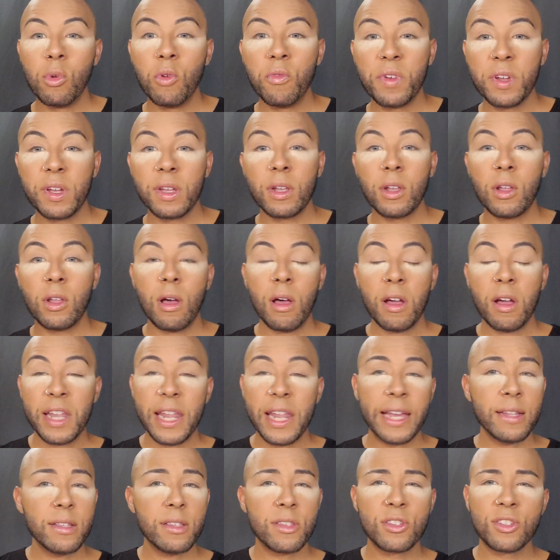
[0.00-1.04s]
Moving along, and
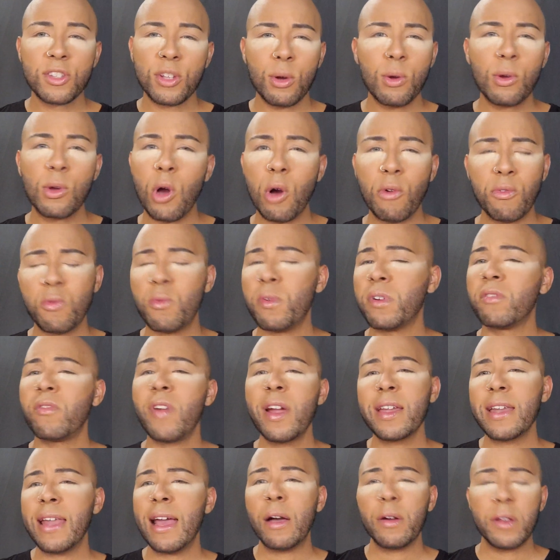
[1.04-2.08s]
I can so go for one
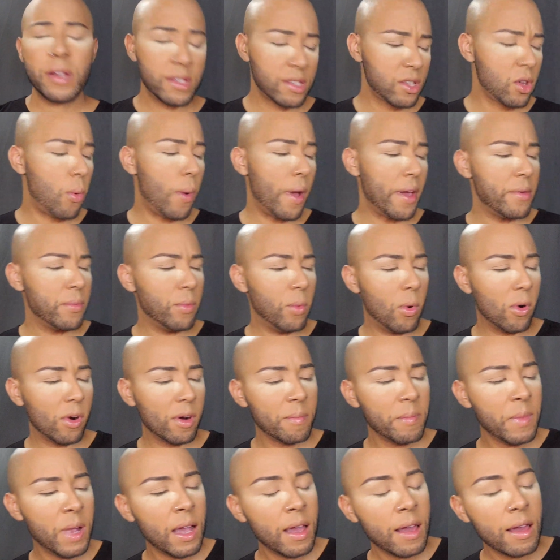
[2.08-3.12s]
right now. It is quite
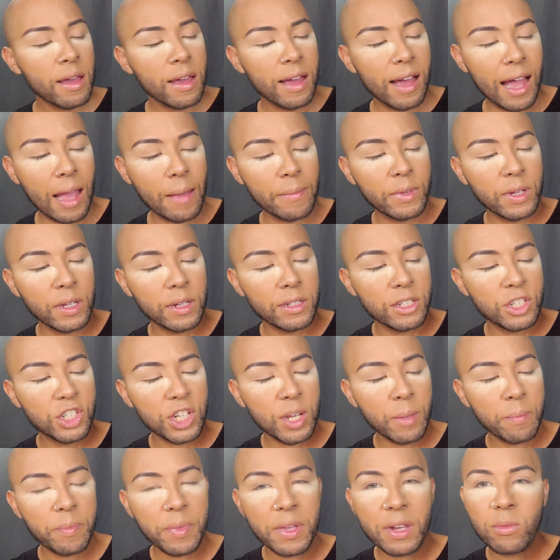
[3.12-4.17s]
warm. I'm going to
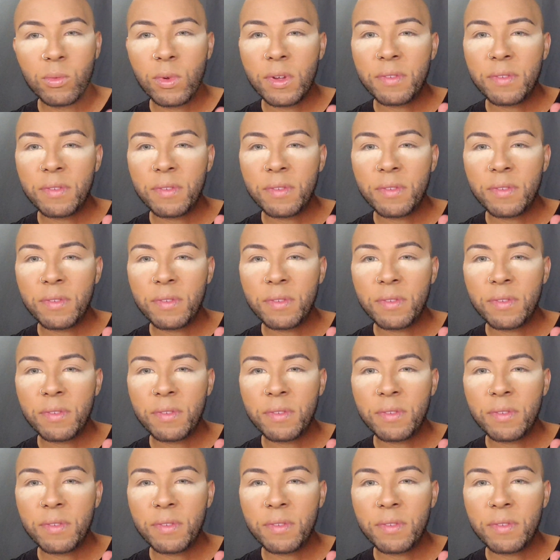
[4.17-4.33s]
jump in